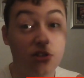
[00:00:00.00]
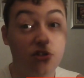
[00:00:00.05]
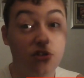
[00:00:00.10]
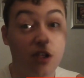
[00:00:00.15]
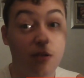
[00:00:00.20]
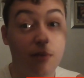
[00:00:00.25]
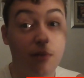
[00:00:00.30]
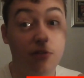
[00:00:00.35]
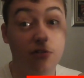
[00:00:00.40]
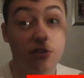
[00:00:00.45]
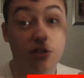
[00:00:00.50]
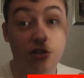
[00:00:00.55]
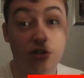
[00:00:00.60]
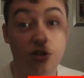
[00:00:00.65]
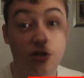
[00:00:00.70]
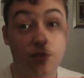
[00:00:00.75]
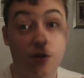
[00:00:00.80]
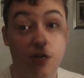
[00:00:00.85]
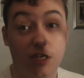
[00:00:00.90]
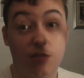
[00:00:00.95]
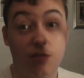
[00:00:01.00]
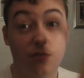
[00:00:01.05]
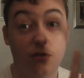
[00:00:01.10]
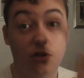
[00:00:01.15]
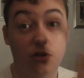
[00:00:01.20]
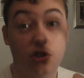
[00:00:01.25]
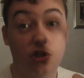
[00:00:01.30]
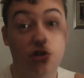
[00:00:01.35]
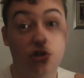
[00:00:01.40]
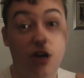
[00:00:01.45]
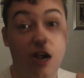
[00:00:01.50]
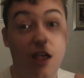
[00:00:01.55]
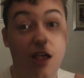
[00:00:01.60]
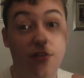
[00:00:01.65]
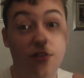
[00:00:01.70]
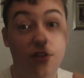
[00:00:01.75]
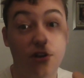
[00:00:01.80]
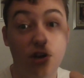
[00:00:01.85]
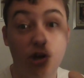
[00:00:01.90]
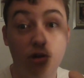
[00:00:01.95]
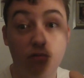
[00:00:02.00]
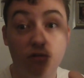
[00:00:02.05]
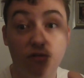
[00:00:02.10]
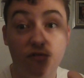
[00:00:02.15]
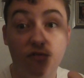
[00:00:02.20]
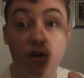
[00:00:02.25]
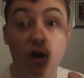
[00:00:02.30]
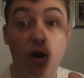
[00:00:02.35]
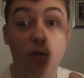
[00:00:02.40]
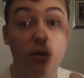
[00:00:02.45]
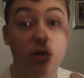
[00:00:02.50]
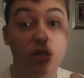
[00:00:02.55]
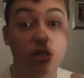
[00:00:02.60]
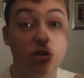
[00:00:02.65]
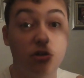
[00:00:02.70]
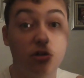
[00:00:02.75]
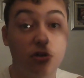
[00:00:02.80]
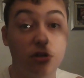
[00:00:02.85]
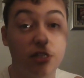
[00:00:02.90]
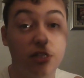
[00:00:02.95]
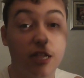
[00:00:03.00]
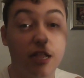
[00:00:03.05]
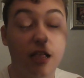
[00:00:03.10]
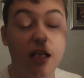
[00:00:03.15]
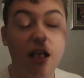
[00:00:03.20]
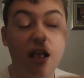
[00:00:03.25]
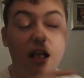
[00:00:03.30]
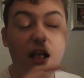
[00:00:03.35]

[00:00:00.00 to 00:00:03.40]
to Drayton Manor as soon as possible to try out the new refurbished haunting.